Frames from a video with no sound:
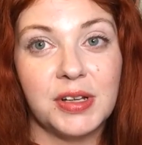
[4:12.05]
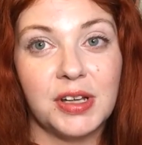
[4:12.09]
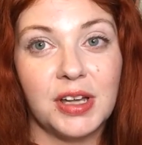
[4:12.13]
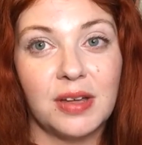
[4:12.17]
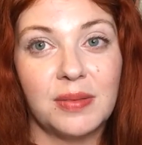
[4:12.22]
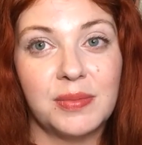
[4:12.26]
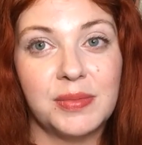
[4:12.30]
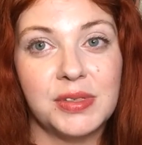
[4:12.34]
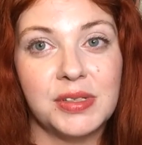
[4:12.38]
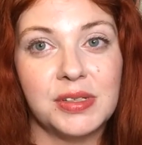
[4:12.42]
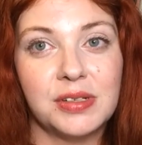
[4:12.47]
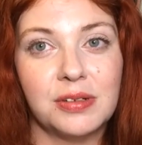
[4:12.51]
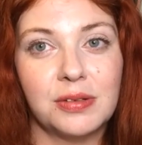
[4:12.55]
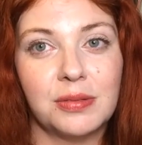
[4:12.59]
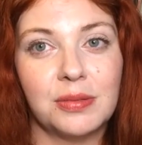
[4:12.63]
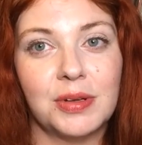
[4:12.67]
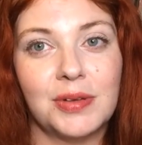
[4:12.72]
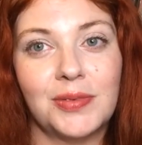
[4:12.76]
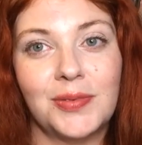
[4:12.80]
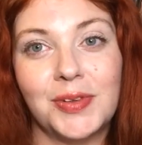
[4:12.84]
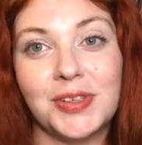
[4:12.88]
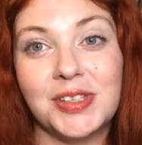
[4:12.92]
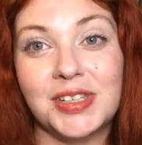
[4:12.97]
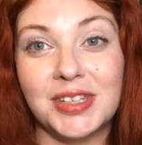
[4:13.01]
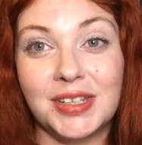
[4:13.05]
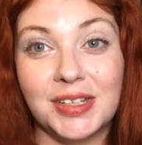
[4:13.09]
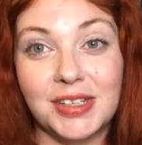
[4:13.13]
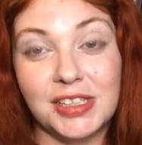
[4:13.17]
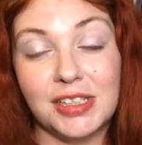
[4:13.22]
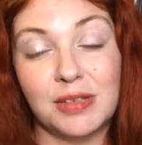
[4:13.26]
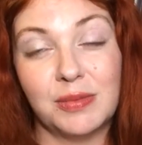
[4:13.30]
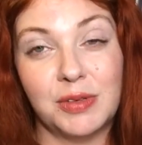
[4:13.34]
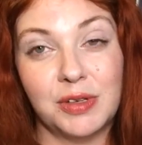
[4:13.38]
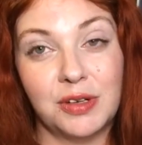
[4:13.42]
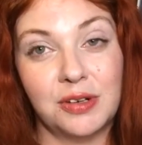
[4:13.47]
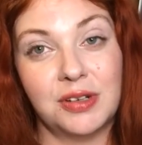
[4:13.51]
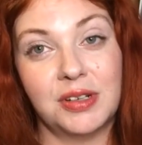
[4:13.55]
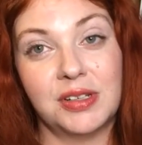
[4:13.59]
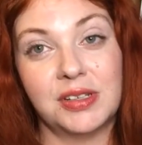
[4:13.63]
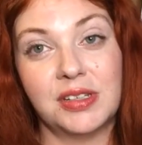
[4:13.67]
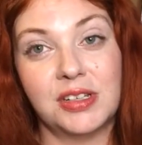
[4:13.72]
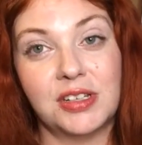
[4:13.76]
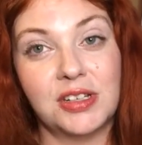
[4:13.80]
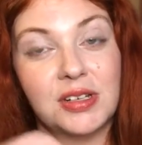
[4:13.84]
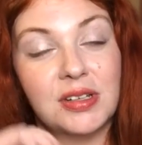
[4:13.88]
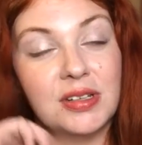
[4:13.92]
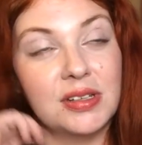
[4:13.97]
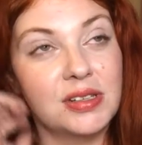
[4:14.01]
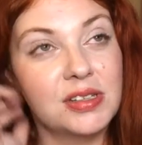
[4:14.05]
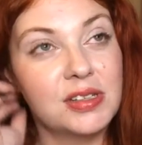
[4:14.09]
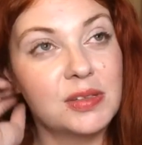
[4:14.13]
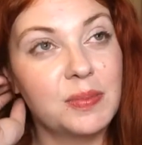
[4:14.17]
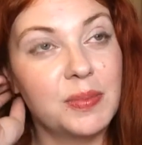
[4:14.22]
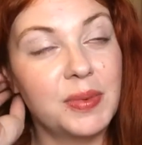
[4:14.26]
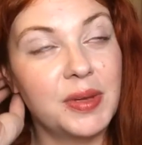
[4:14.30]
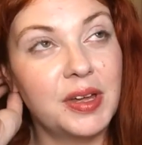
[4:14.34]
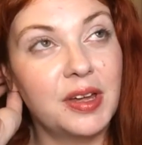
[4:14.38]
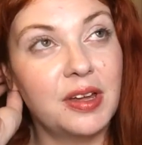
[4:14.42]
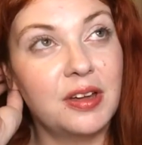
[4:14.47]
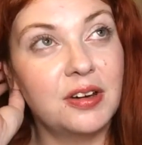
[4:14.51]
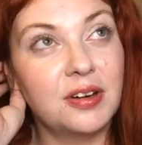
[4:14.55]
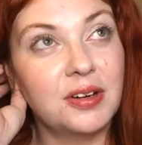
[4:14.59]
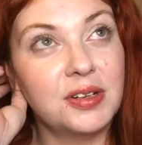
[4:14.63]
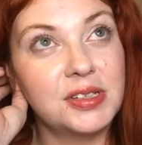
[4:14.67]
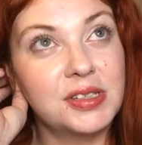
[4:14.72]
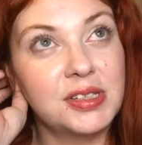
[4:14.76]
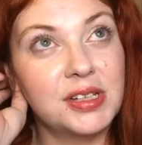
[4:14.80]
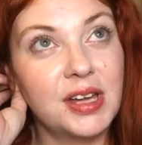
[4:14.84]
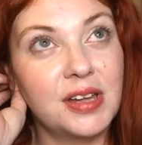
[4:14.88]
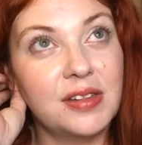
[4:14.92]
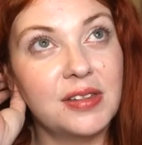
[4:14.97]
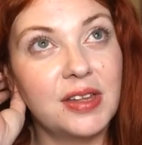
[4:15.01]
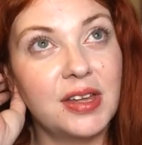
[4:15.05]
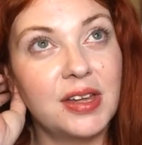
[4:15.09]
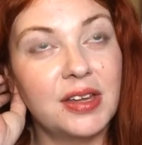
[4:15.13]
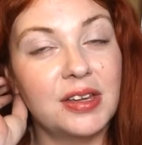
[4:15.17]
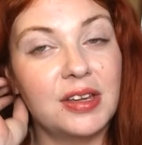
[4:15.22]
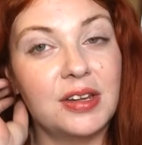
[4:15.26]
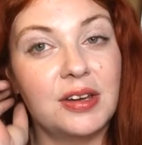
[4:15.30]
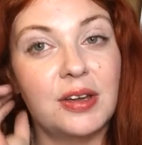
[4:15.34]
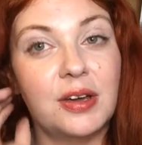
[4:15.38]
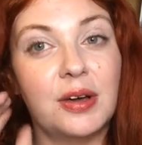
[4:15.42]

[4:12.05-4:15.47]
it comes to revisiting some of your decisions, but understand that,